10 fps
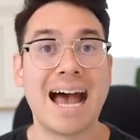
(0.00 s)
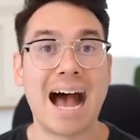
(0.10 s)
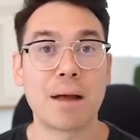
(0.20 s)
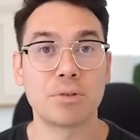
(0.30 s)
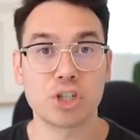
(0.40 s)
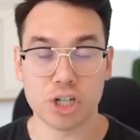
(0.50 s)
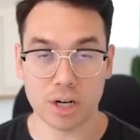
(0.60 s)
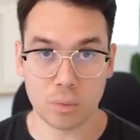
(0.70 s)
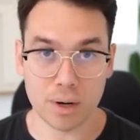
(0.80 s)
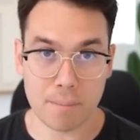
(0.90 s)
I'm just
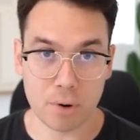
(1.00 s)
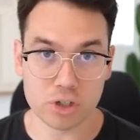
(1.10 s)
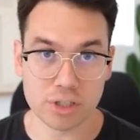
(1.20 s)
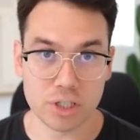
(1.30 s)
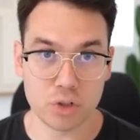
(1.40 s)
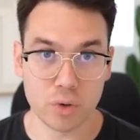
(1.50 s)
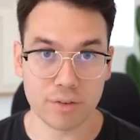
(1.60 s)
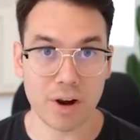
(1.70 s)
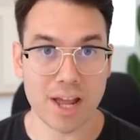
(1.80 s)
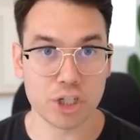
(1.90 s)
sharing what I'm personally doing
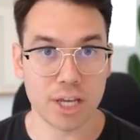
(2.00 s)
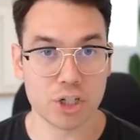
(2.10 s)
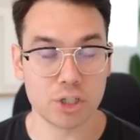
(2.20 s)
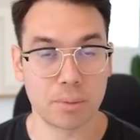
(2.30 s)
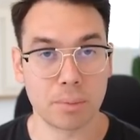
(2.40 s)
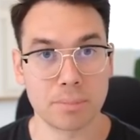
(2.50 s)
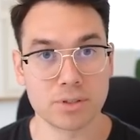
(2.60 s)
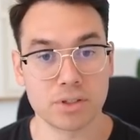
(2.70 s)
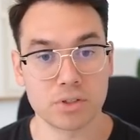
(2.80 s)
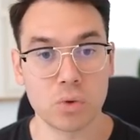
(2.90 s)
for educational
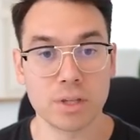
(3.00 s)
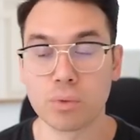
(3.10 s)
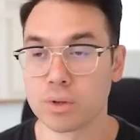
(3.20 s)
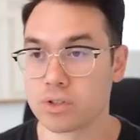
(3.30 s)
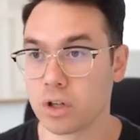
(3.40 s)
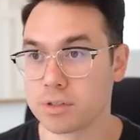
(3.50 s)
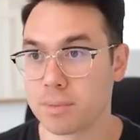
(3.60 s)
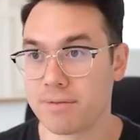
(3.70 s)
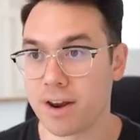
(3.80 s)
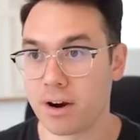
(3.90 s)
purposes only. Results
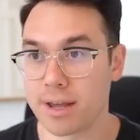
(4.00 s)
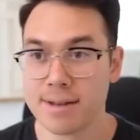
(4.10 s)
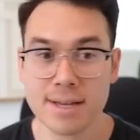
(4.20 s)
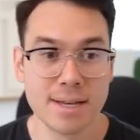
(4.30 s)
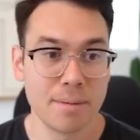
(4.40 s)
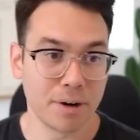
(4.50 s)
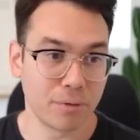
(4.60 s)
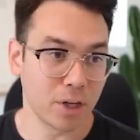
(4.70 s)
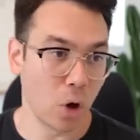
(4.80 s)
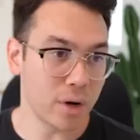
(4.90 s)
may vary. But if
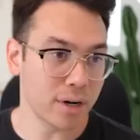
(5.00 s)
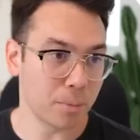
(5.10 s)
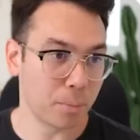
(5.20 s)
we go into the